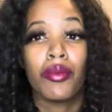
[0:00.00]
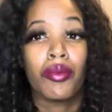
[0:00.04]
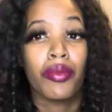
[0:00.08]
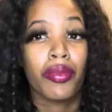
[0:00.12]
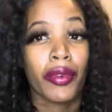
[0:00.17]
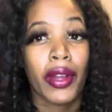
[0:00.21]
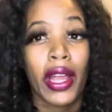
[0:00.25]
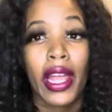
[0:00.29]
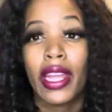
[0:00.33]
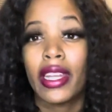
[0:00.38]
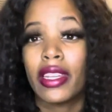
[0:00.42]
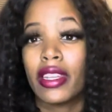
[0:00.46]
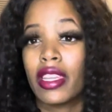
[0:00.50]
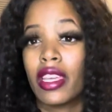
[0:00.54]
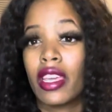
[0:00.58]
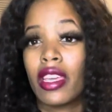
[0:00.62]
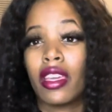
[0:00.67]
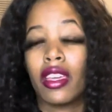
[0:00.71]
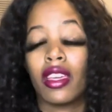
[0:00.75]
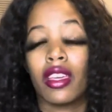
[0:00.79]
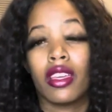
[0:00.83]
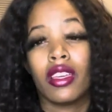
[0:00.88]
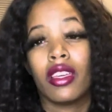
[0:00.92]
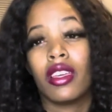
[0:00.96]

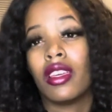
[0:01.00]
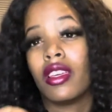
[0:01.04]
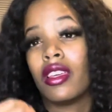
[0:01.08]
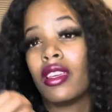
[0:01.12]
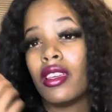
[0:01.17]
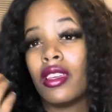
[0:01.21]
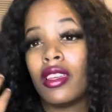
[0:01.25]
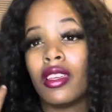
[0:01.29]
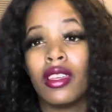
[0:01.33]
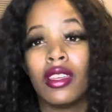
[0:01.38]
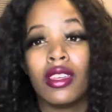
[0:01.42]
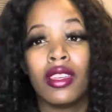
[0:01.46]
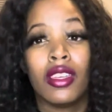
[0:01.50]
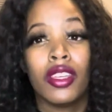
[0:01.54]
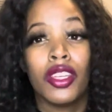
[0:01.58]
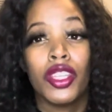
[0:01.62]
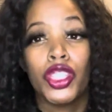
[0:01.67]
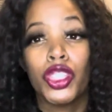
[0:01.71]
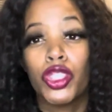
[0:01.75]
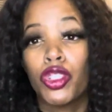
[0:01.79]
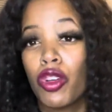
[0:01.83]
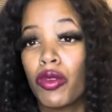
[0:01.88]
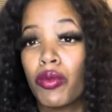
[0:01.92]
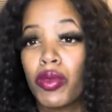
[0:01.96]
branding,
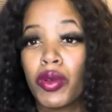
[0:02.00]
doing